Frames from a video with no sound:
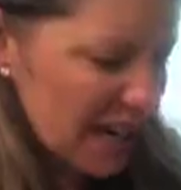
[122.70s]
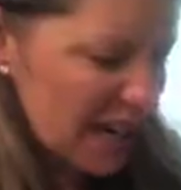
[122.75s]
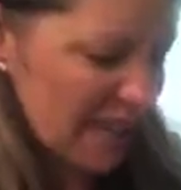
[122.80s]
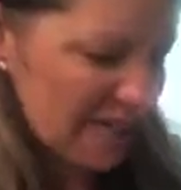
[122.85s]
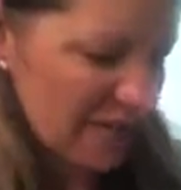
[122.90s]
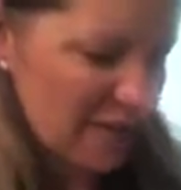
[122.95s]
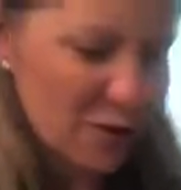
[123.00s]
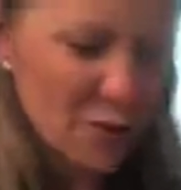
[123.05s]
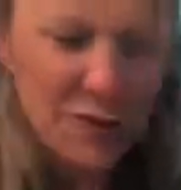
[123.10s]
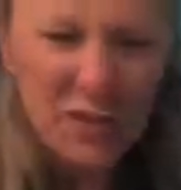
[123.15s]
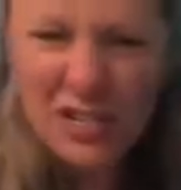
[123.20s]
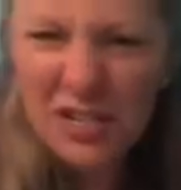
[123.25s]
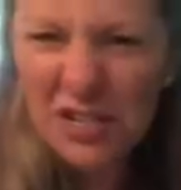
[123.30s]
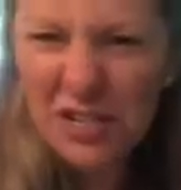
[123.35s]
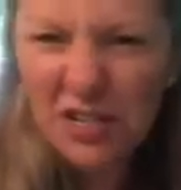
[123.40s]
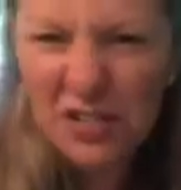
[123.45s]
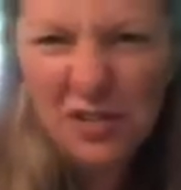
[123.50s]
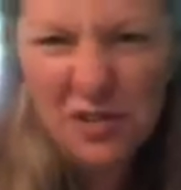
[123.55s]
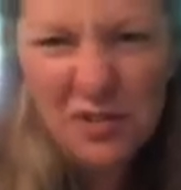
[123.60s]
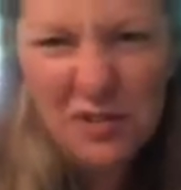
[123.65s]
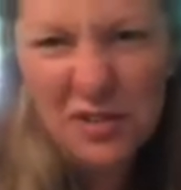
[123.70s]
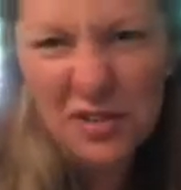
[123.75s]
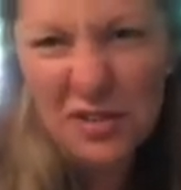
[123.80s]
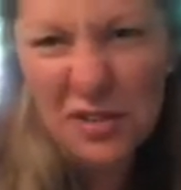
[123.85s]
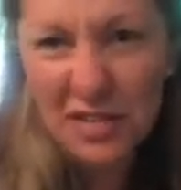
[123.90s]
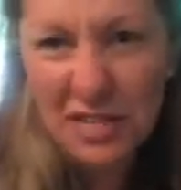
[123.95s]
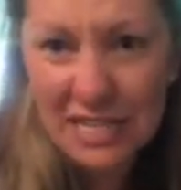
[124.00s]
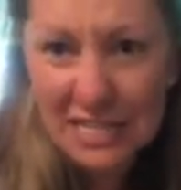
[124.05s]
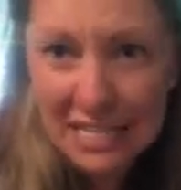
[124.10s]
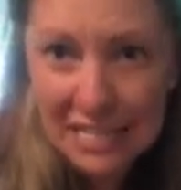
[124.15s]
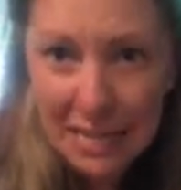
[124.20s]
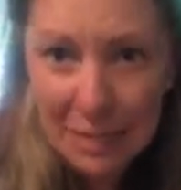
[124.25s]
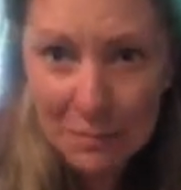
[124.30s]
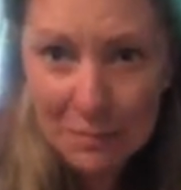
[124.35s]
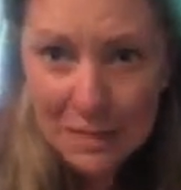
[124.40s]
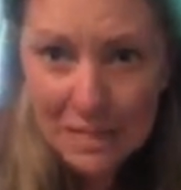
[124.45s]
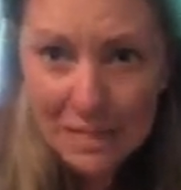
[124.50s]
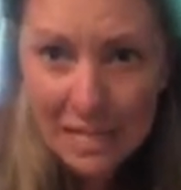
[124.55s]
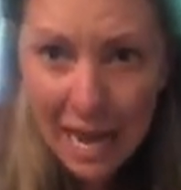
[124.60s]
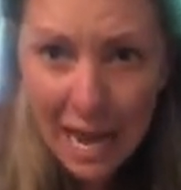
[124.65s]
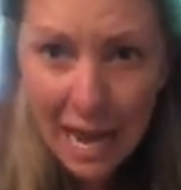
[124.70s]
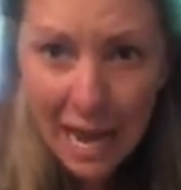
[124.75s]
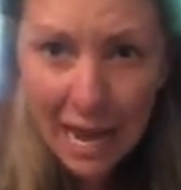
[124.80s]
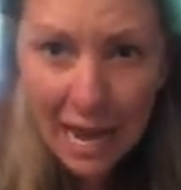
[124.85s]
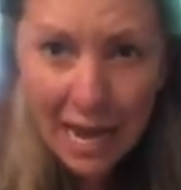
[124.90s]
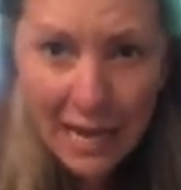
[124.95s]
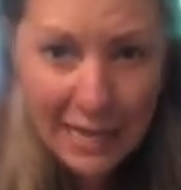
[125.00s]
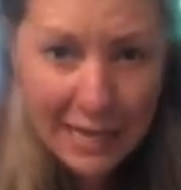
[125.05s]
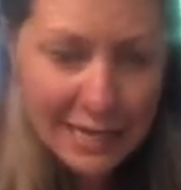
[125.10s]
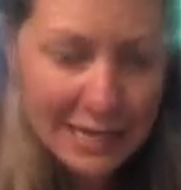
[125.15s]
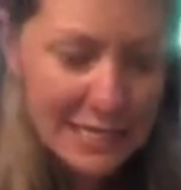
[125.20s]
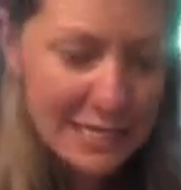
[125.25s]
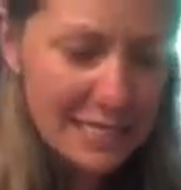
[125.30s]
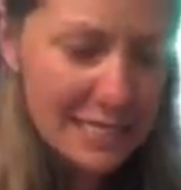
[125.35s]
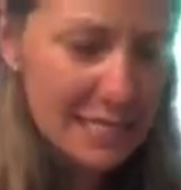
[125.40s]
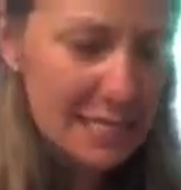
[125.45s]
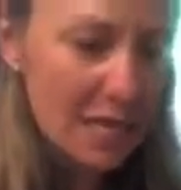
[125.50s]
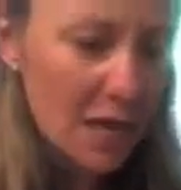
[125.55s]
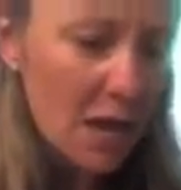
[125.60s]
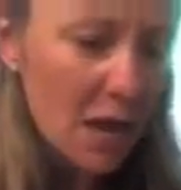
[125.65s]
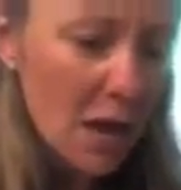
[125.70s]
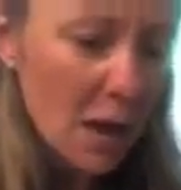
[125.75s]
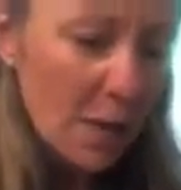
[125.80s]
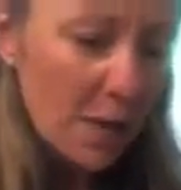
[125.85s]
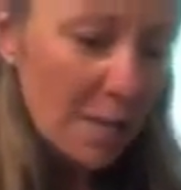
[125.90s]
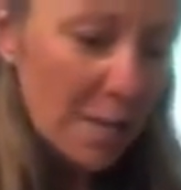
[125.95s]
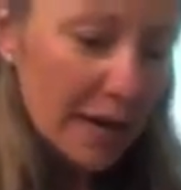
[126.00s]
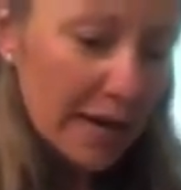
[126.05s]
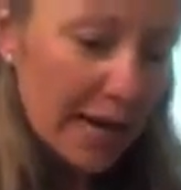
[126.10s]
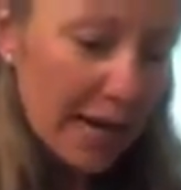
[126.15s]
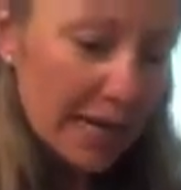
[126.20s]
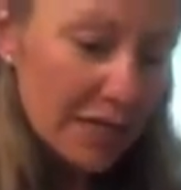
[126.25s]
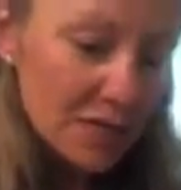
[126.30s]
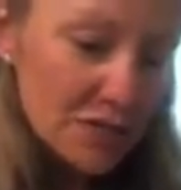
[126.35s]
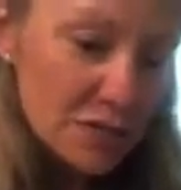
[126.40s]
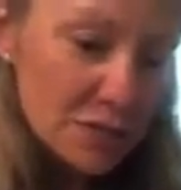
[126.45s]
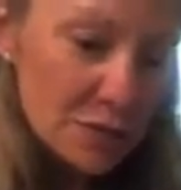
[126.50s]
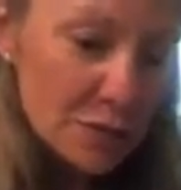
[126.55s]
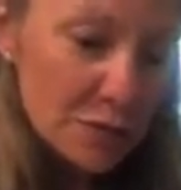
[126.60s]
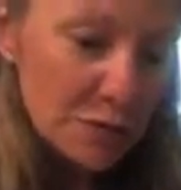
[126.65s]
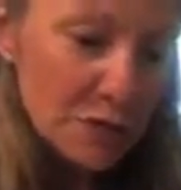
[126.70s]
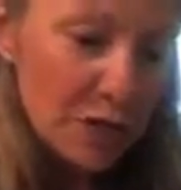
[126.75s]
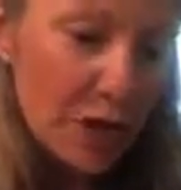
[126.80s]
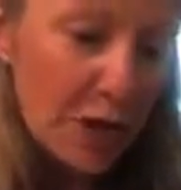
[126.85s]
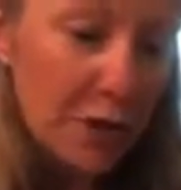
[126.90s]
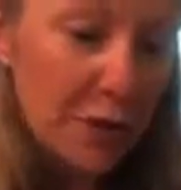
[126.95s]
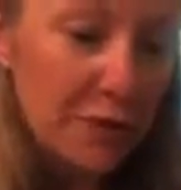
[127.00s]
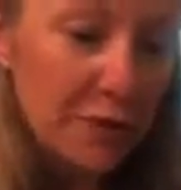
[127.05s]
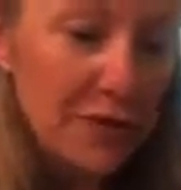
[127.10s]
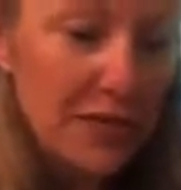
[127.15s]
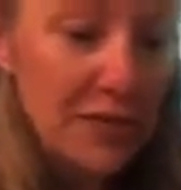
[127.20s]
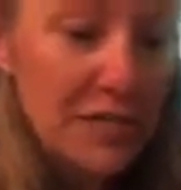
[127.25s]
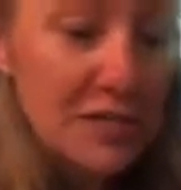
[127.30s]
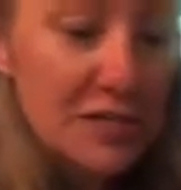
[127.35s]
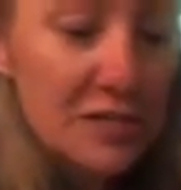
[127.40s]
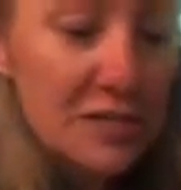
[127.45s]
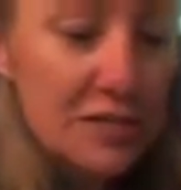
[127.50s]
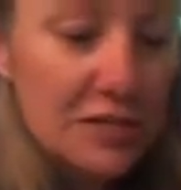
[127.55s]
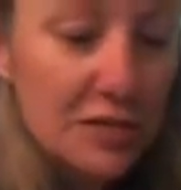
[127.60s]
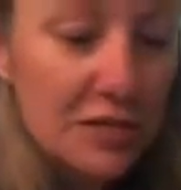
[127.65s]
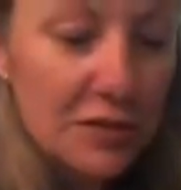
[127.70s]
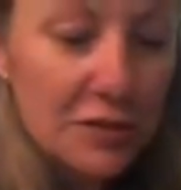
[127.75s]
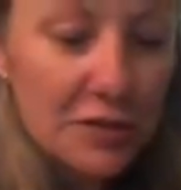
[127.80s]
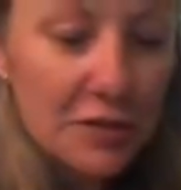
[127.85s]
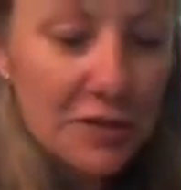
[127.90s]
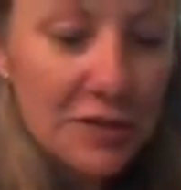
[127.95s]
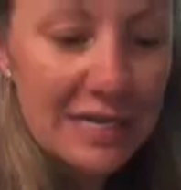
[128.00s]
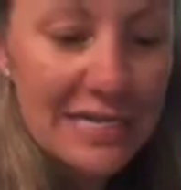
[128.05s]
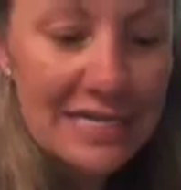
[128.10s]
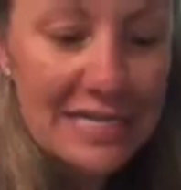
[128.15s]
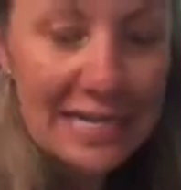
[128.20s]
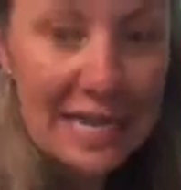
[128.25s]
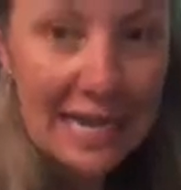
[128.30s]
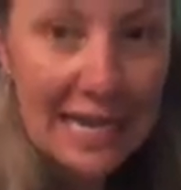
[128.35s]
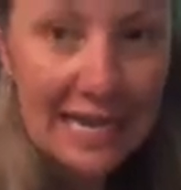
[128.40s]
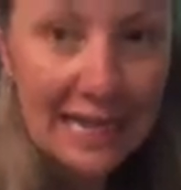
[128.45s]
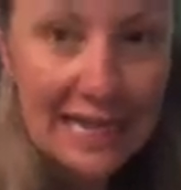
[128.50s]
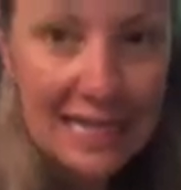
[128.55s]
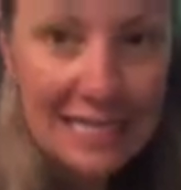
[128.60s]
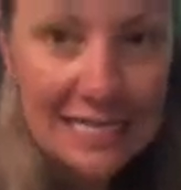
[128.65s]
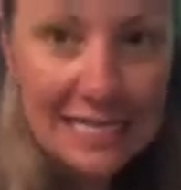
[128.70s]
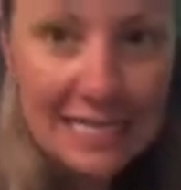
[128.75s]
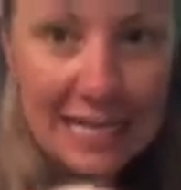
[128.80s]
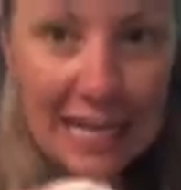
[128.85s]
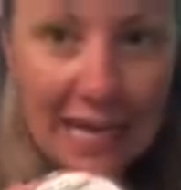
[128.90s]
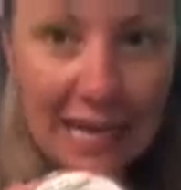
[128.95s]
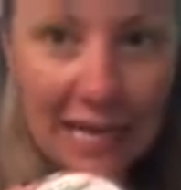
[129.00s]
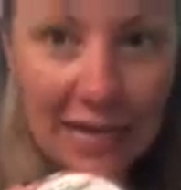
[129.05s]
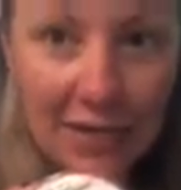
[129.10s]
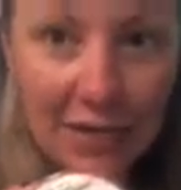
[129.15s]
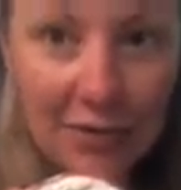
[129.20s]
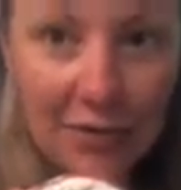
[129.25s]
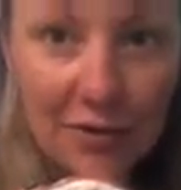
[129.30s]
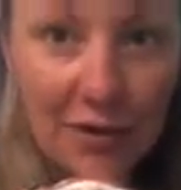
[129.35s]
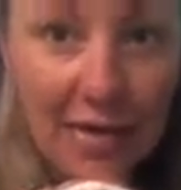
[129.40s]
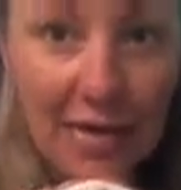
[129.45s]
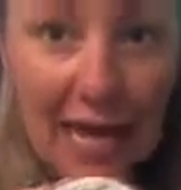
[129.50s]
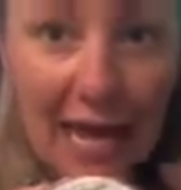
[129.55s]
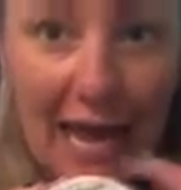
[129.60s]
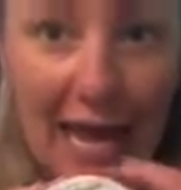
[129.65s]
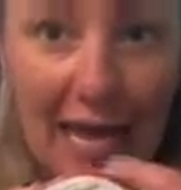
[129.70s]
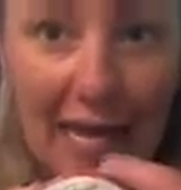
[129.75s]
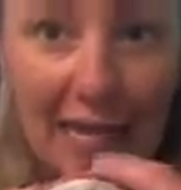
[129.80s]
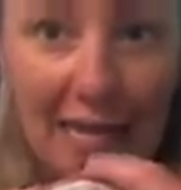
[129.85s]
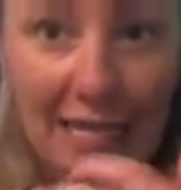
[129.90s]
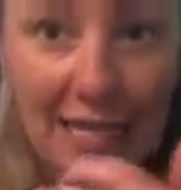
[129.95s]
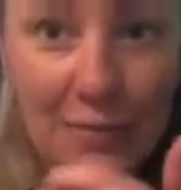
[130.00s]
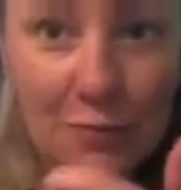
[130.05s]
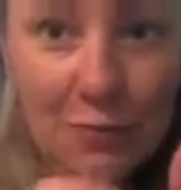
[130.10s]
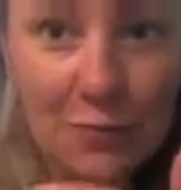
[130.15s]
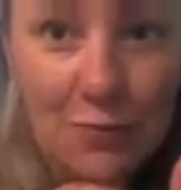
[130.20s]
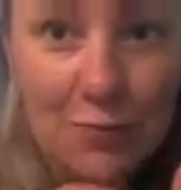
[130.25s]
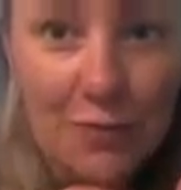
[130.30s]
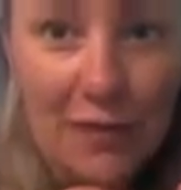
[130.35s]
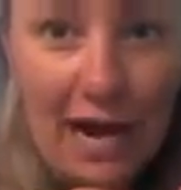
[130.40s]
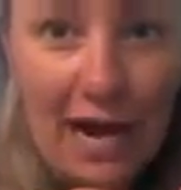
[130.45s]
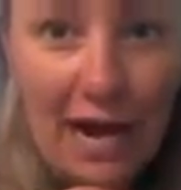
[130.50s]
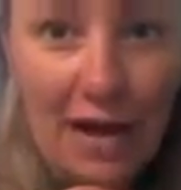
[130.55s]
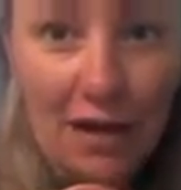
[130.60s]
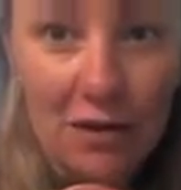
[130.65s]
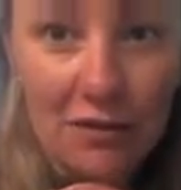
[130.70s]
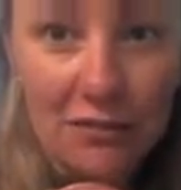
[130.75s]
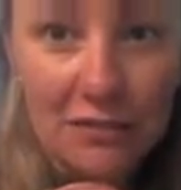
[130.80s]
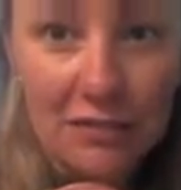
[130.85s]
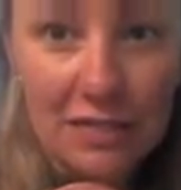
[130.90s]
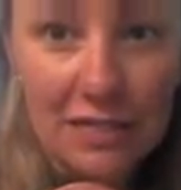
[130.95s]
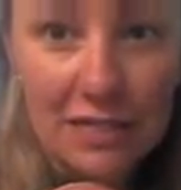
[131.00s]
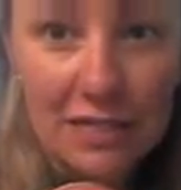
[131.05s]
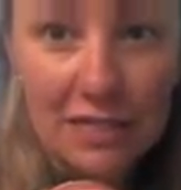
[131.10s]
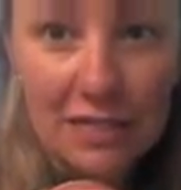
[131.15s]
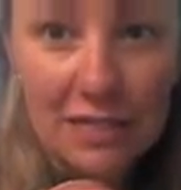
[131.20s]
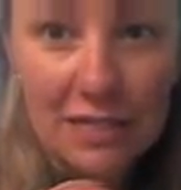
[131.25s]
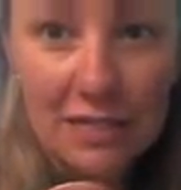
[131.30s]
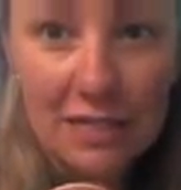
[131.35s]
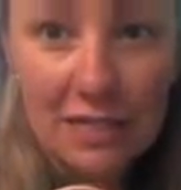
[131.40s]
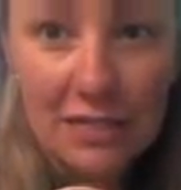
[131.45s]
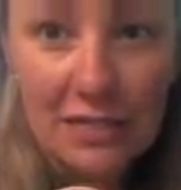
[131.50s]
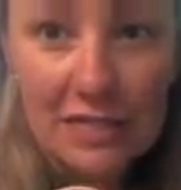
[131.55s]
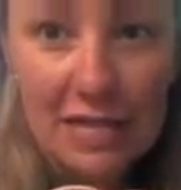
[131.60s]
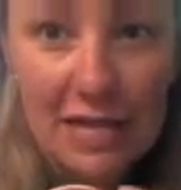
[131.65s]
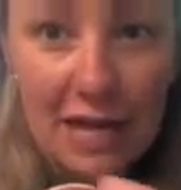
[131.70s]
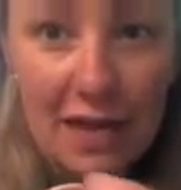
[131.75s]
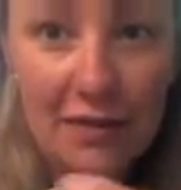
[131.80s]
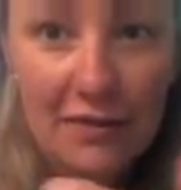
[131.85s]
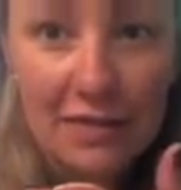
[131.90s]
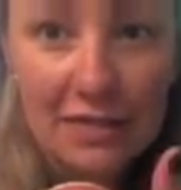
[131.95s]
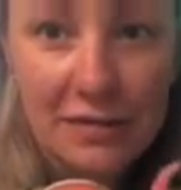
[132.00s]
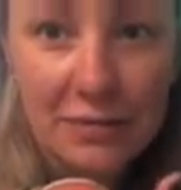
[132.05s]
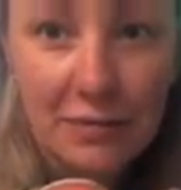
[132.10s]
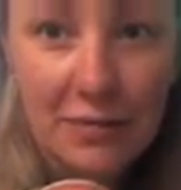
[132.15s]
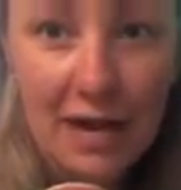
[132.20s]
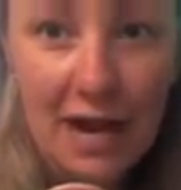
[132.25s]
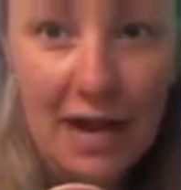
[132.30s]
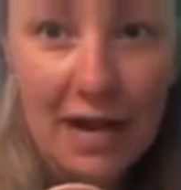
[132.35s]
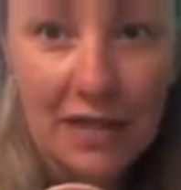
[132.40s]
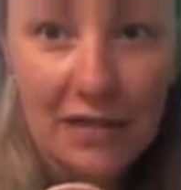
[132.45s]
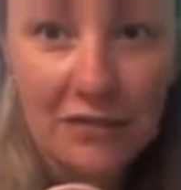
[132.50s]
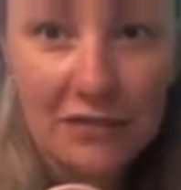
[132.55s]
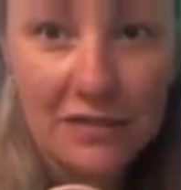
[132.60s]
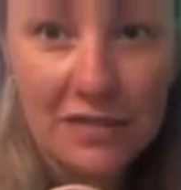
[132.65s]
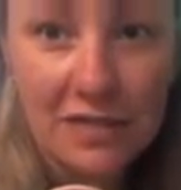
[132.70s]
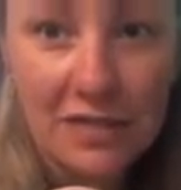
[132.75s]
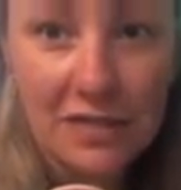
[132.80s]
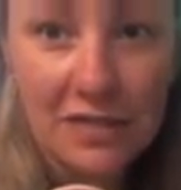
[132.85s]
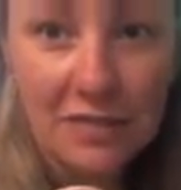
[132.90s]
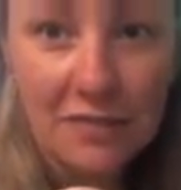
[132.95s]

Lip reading: if your circles are the same size, but I do know that a circle is like this candle and it is round. You see how it's round?